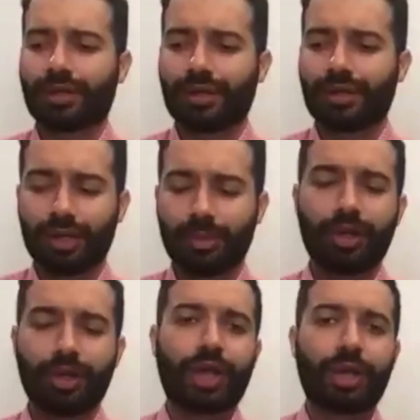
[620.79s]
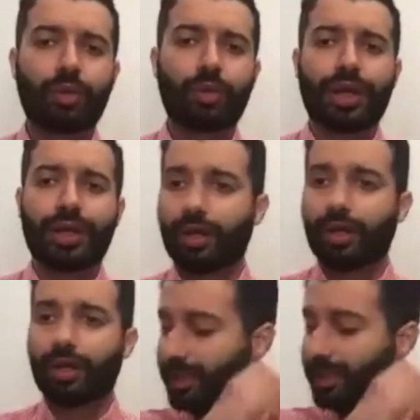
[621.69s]
a little bit of time on what NLP
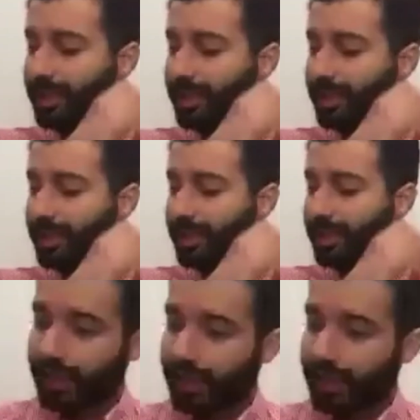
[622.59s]
is.